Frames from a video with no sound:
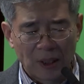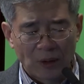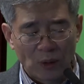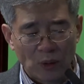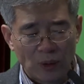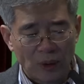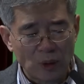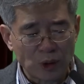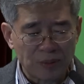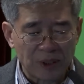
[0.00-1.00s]
The
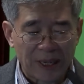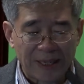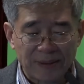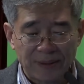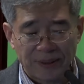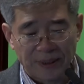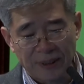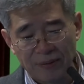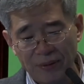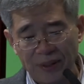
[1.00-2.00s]
notable characteristics
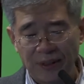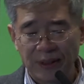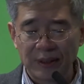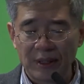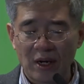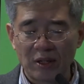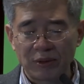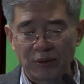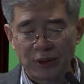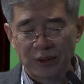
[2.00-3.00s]
of these
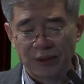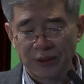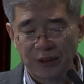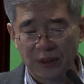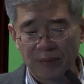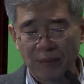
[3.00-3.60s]
urban regions,